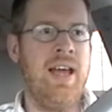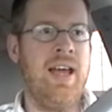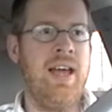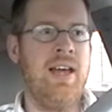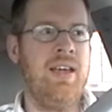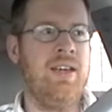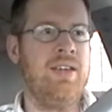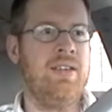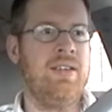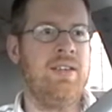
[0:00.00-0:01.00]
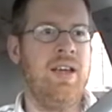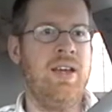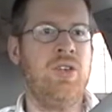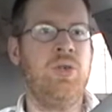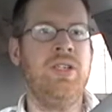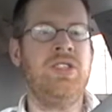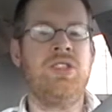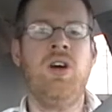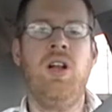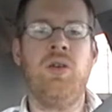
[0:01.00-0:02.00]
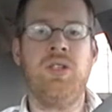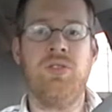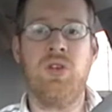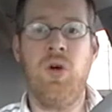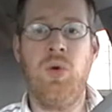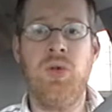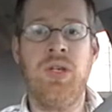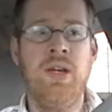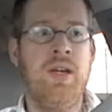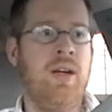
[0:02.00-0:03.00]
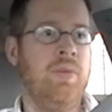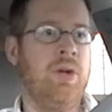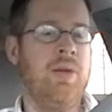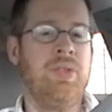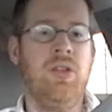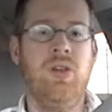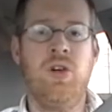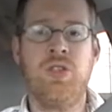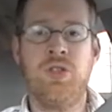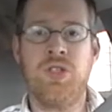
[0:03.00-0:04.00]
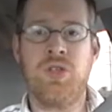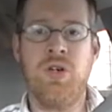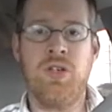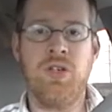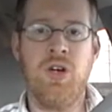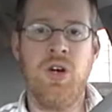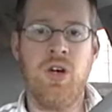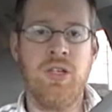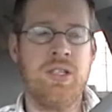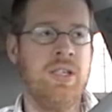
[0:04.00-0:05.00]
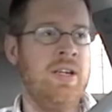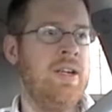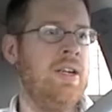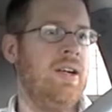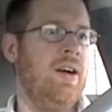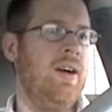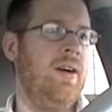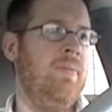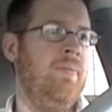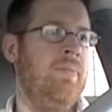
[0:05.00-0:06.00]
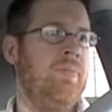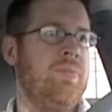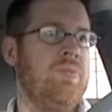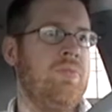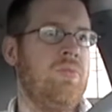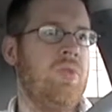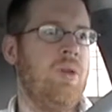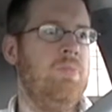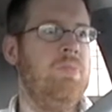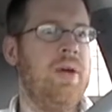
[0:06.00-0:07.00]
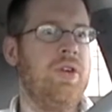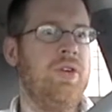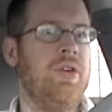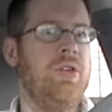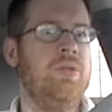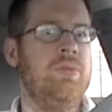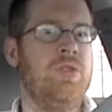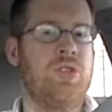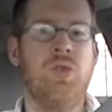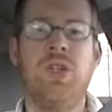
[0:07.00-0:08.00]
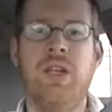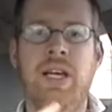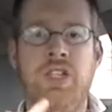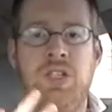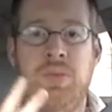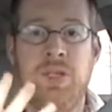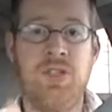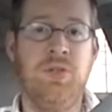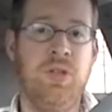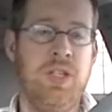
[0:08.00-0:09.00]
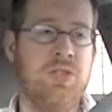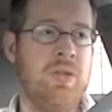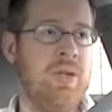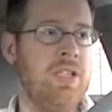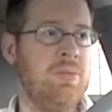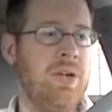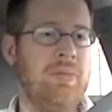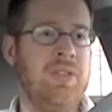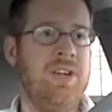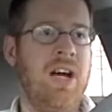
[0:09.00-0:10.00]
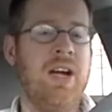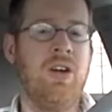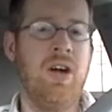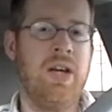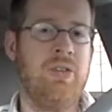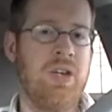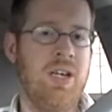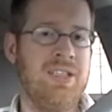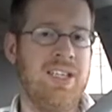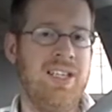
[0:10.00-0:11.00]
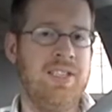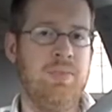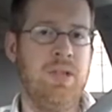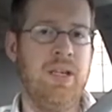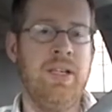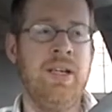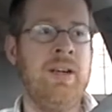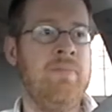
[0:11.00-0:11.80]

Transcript: a increased tolerance for cold uh, perhaps a larger, stronger heart, um, better circulation, especially through the extremities, and perhaps even a higher iron content in his blood,